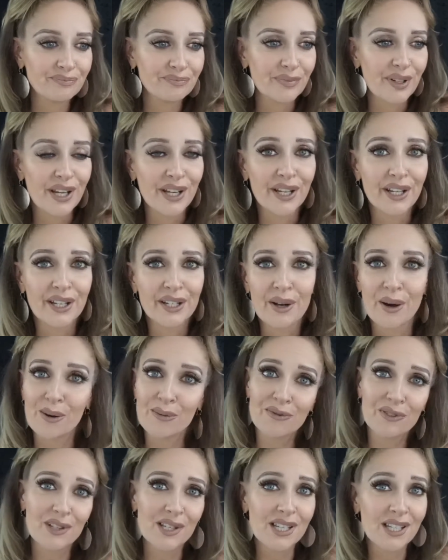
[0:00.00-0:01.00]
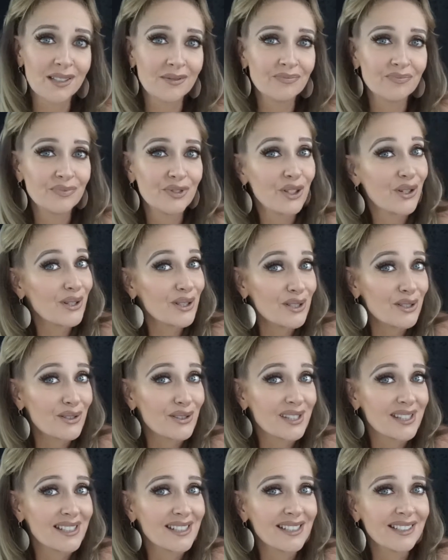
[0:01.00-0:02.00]
And hopefully you're
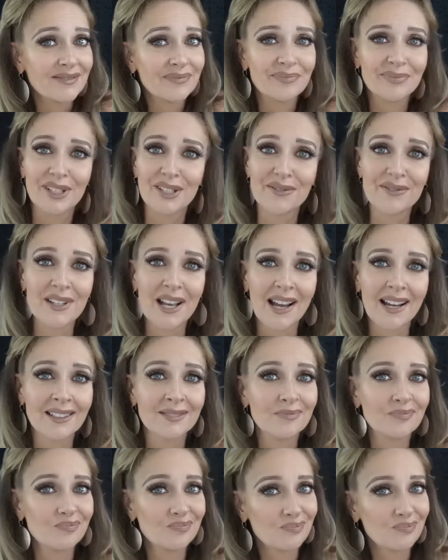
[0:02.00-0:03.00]
interested. If not,